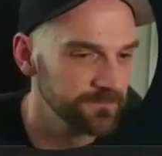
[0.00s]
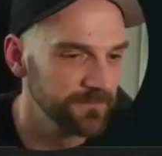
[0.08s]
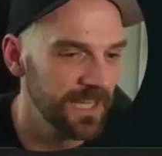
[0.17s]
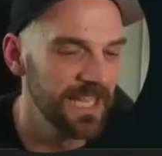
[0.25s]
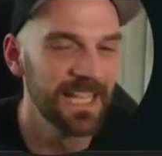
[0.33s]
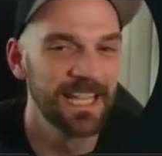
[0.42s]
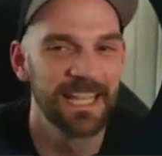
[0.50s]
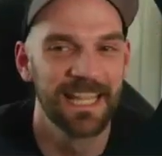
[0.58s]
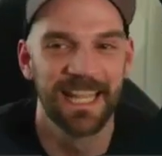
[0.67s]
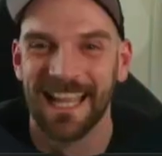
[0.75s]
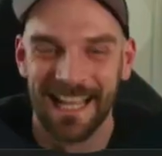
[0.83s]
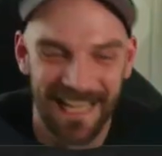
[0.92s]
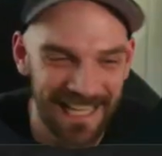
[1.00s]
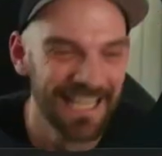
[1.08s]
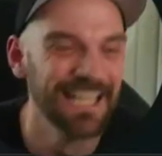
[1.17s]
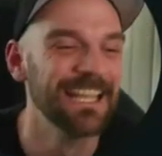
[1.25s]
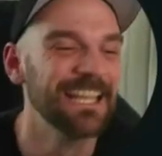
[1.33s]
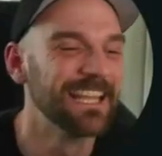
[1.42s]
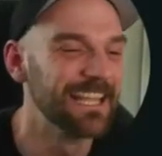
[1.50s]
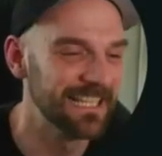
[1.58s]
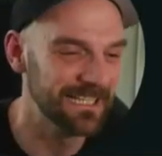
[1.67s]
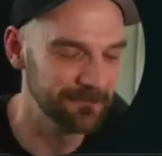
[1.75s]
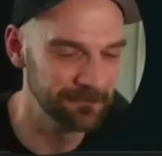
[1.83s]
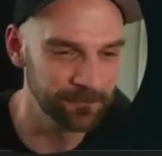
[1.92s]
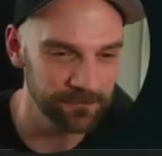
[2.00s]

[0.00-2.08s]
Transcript: Ha ha, very funny.